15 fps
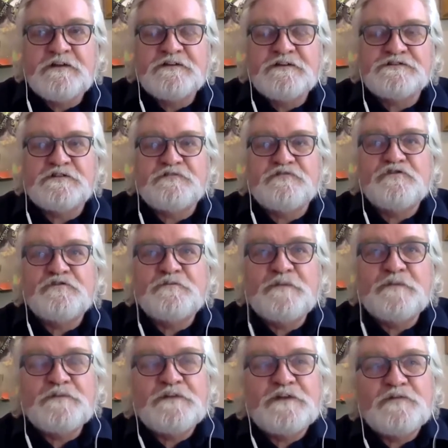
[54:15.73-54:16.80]
So if you
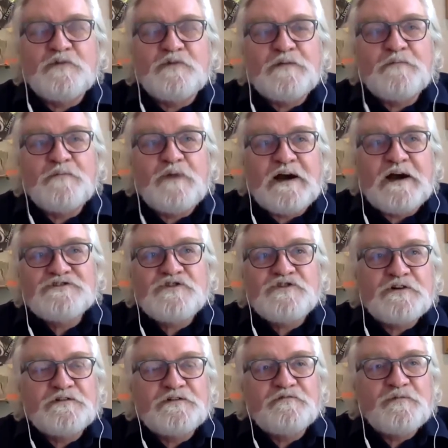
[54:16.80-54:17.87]
remember that one pie
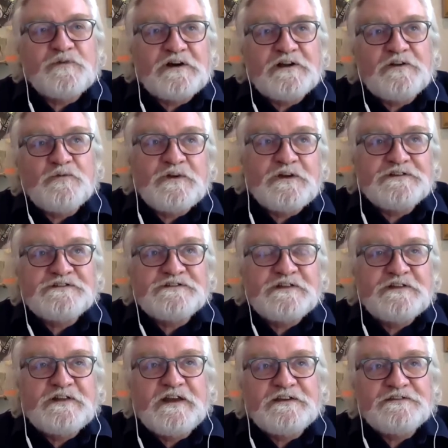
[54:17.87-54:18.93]
chart of mine where I
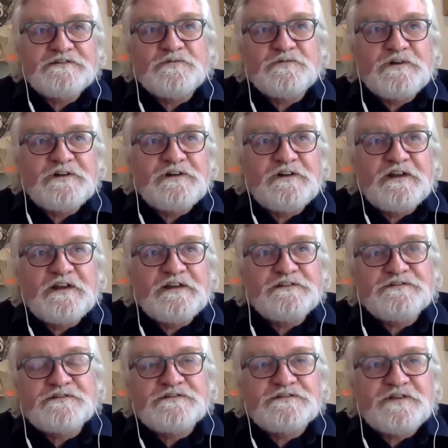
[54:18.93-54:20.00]
said, here's the wind,
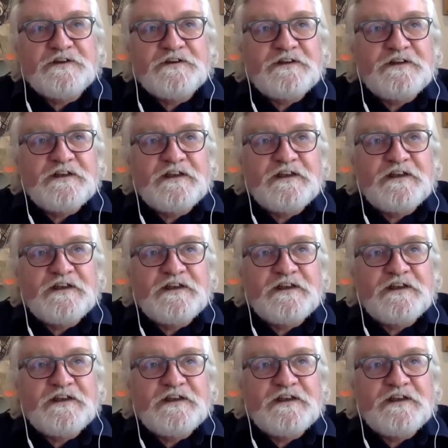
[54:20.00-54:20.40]
here's the solar,